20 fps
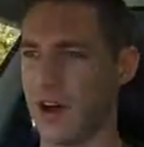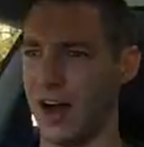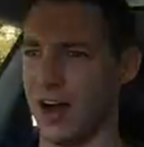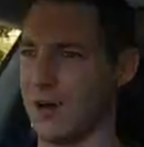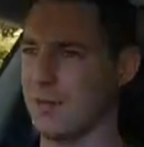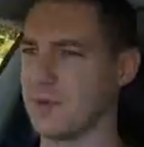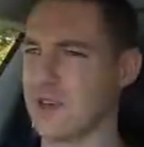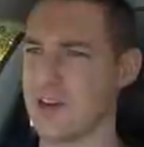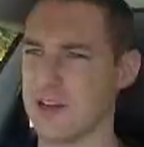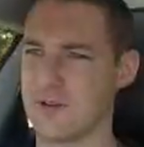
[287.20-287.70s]

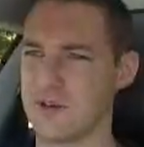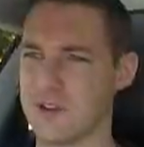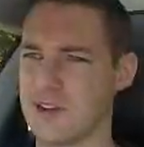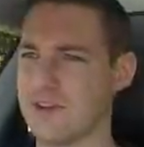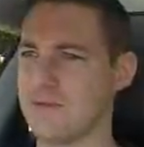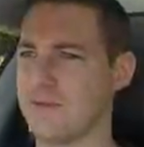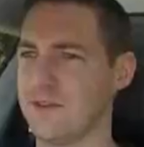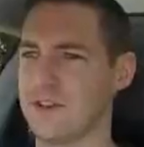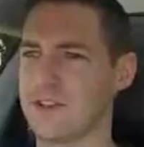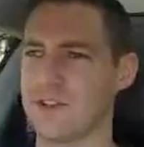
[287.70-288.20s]
I'm getting
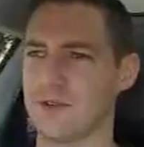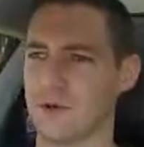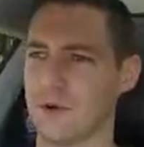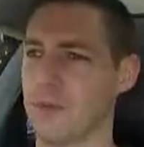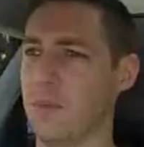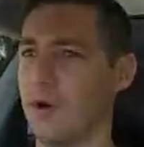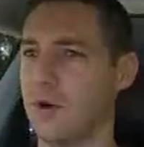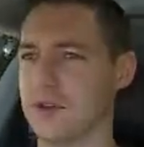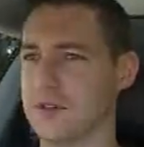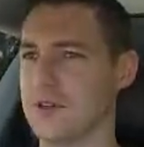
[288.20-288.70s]
conflicting
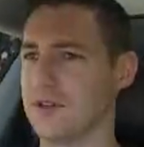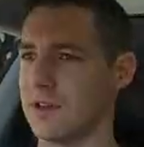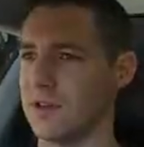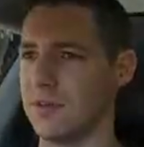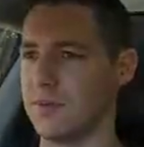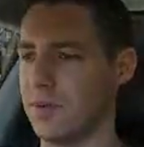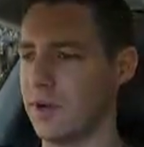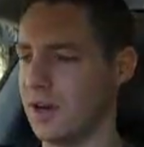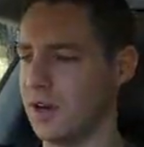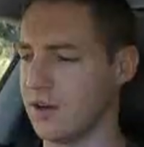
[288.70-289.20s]
reports on
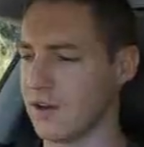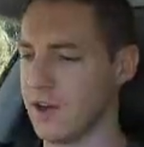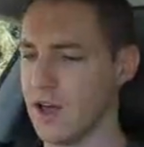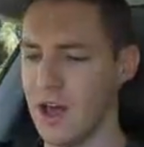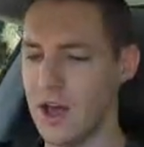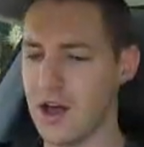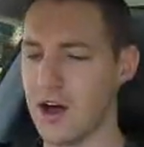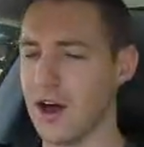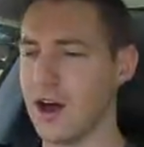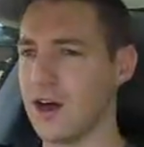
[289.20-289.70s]
it, but
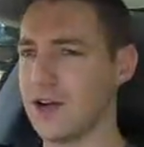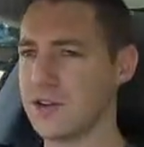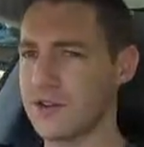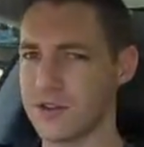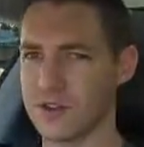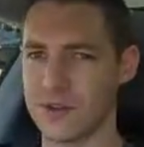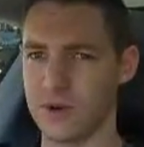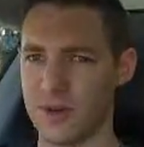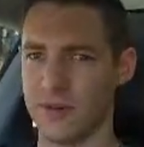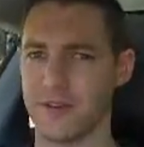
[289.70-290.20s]

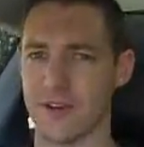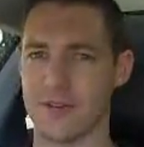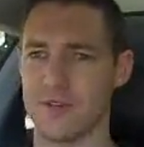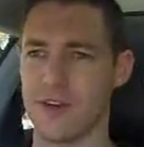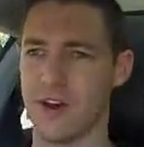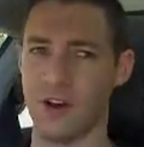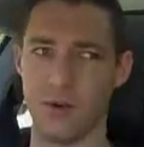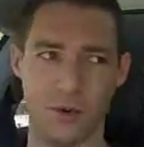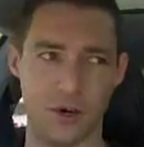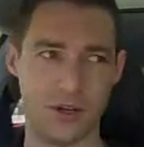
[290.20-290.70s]
125
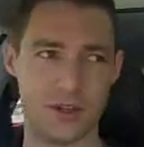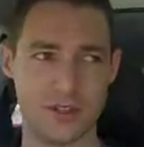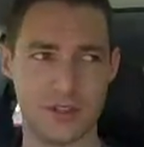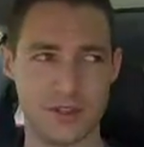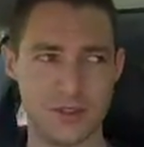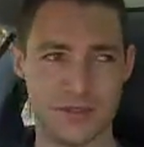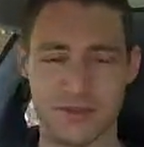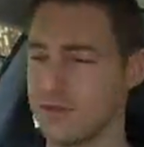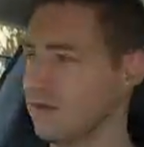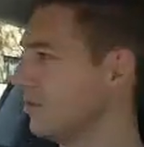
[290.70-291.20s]

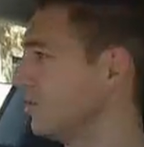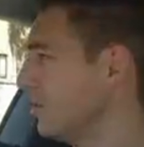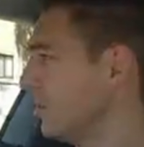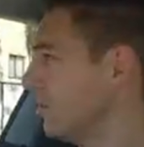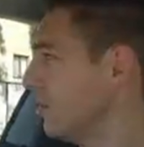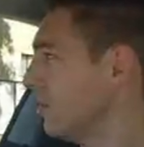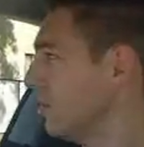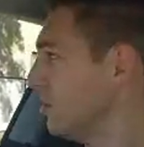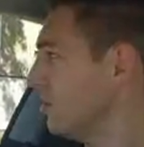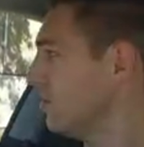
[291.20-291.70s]
kilowatts,
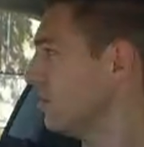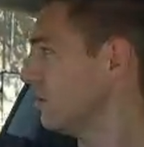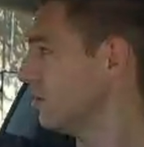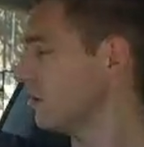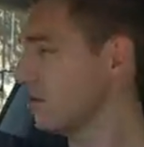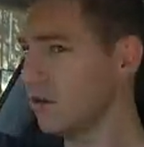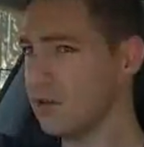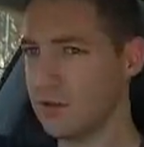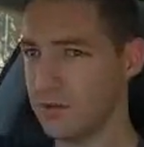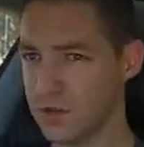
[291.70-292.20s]

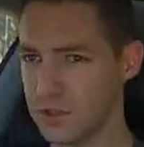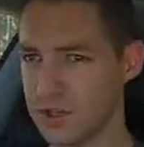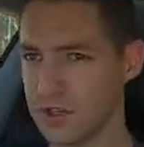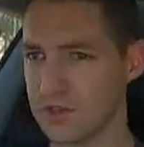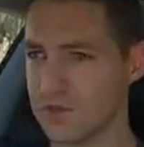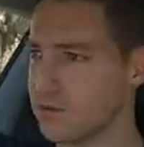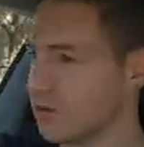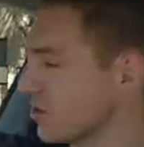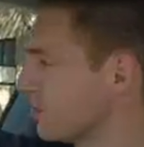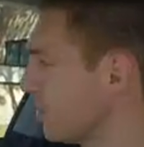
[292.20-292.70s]
which
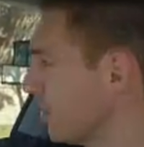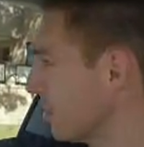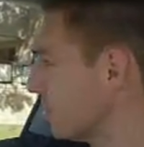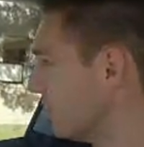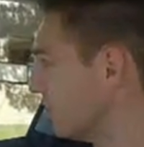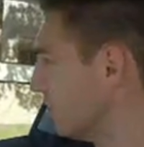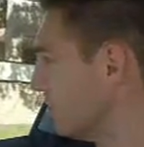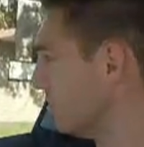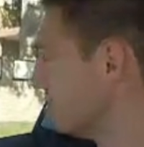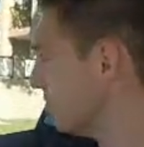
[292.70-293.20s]
is
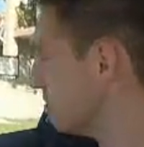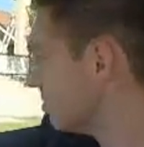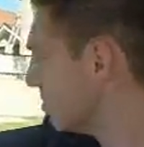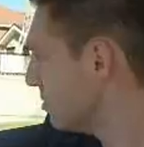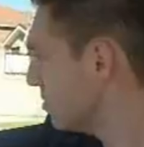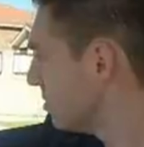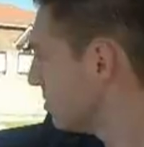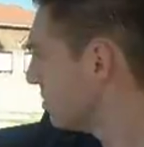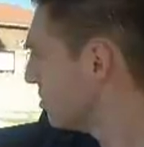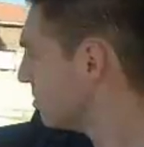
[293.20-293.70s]
respectable,
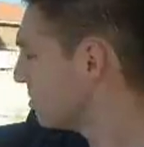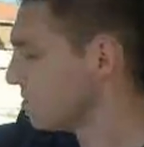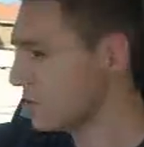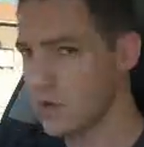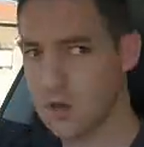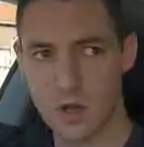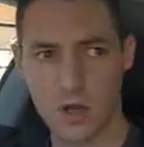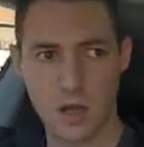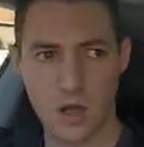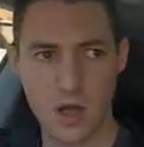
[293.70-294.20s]

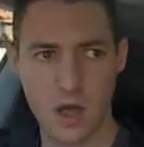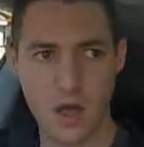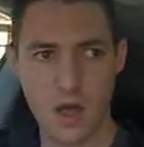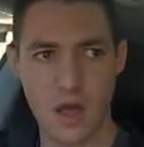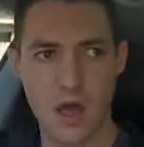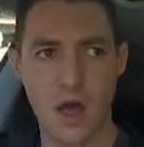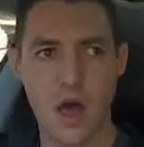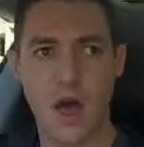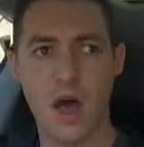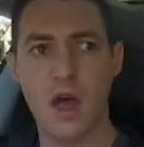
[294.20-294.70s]

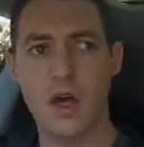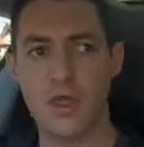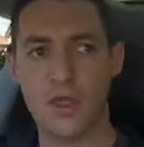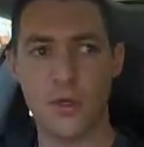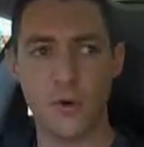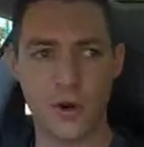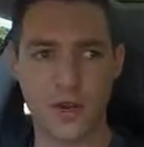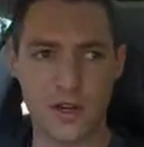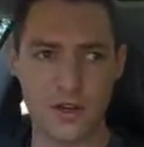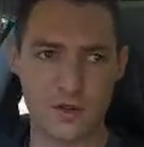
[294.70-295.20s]
and
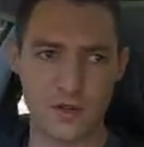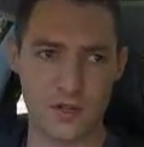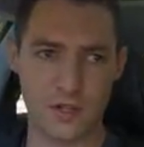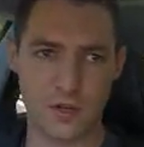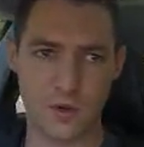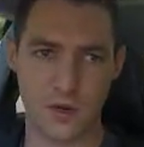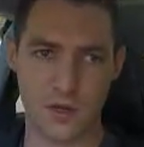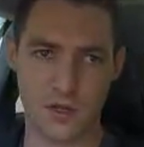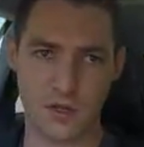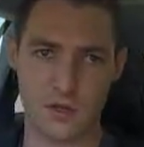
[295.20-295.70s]

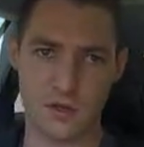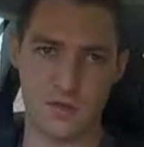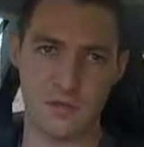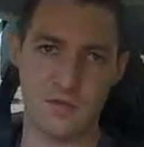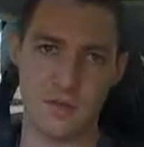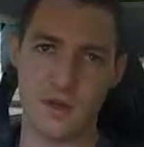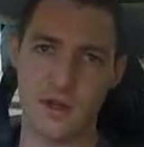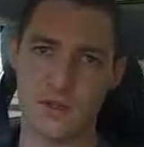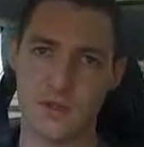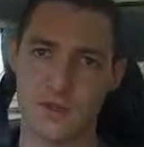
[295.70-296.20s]
320
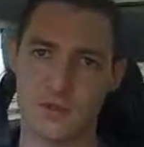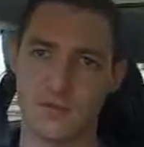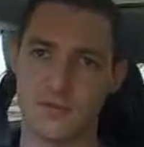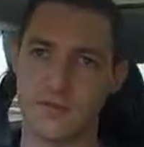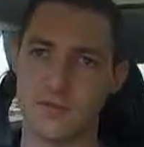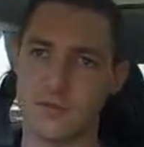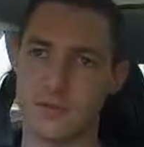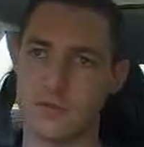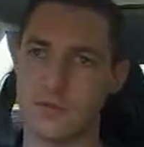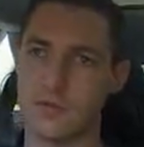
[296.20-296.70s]
Newton meters of
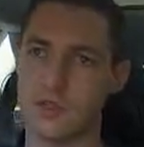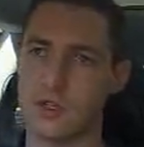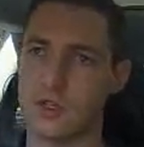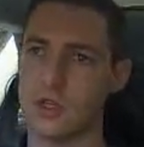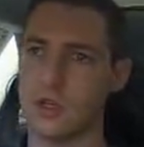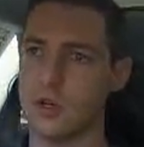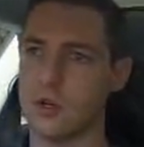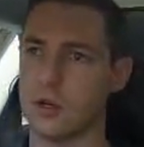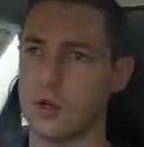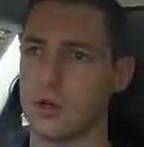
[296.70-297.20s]

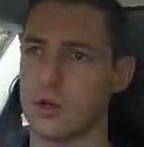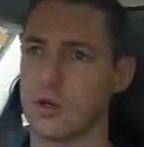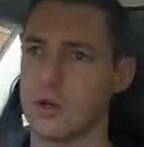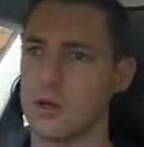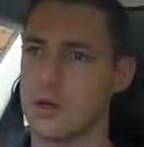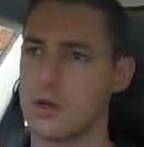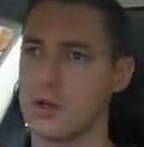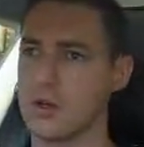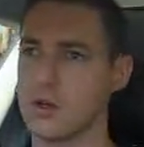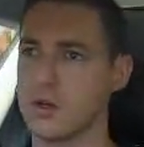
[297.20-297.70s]
torque,
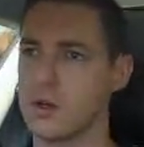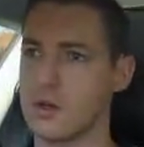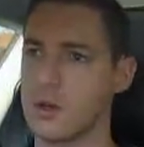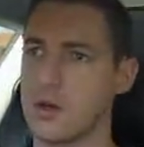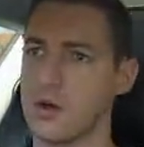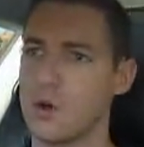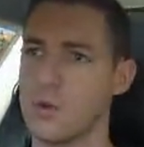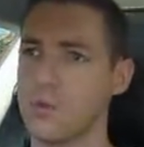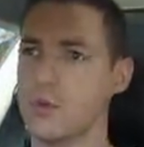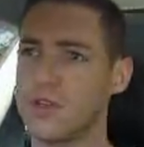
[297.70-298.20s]

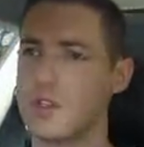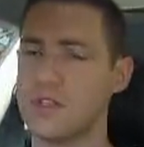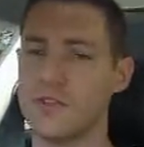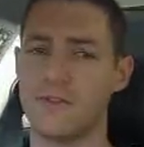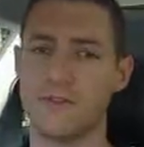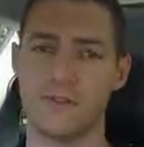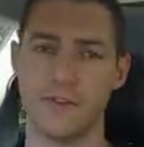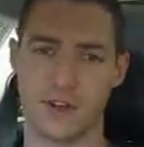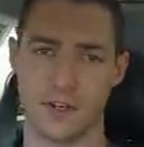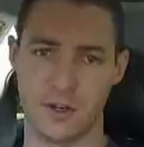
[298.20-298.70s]
which is
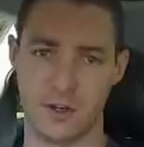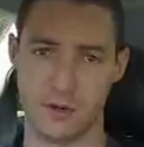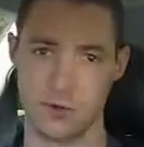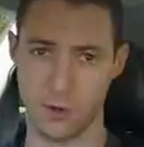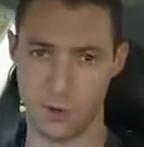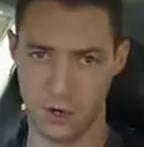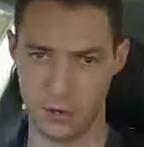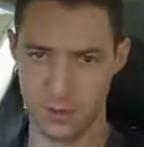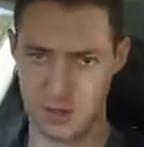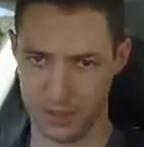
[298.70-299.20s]
freaking
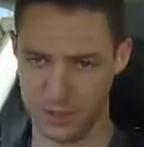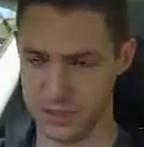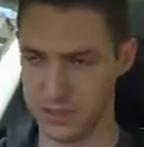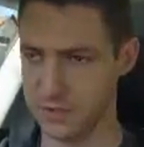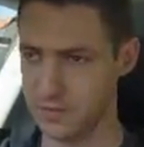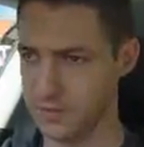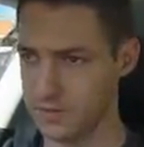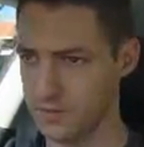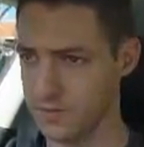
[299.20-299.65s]
enormous.